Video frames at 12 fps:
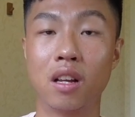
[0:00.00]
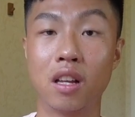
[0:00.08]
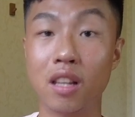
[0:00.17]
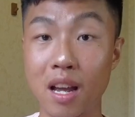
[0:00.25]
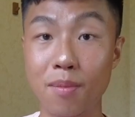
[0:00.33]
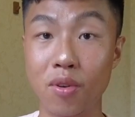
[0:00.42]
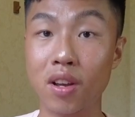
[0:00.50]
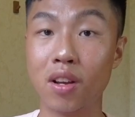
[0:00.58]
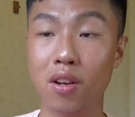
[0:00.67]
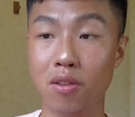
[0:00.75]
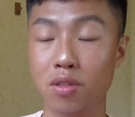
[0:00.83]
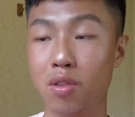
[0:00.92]
library
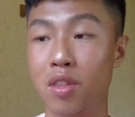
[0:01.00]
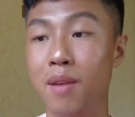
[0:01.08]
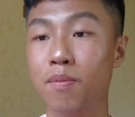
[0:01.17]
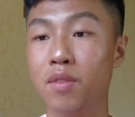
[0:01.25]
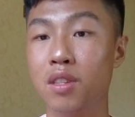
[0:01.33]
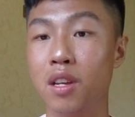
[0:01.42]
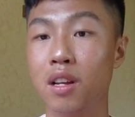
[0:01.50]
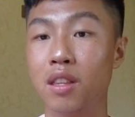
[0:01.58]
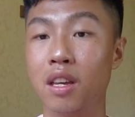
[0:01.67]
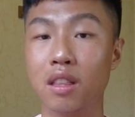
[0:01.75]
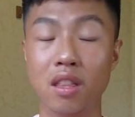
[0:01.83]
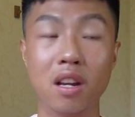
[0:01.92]
close to them, so
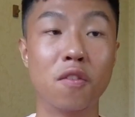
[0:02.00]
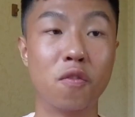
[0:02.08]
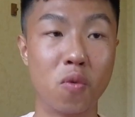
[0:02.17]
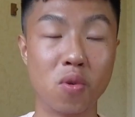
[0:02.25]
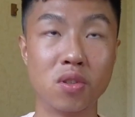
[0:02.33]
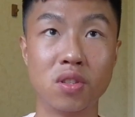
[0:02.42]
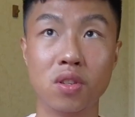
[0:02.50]
yeah, they're forced